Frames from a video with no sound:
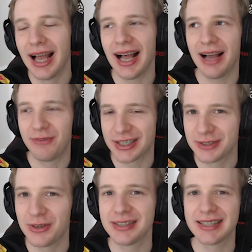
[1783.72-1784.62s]
Uh, first
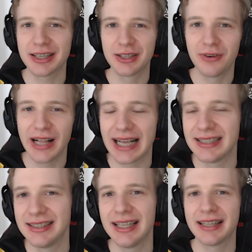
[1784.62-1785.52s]
of all, second of all, I
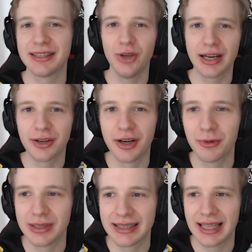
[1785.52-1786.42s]
see that you are
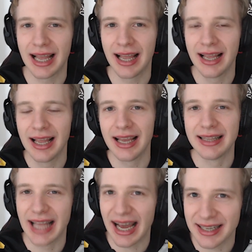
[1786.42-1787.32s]
going with the
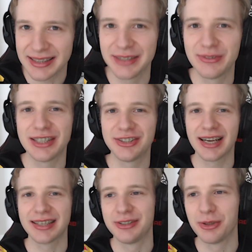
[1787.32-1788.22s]
narrative that
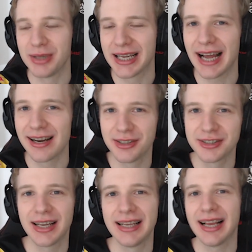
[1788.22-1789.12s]
Jungle is OP
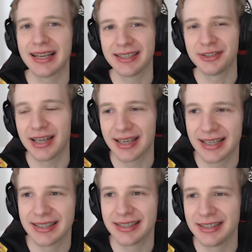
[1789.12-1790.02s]
Carlos. So I, I, guess you are
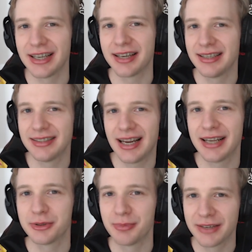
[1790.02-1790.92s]
like really, you are really
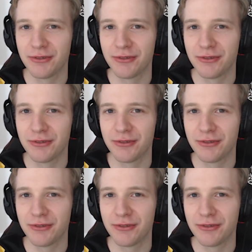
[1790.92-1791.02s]
trying to make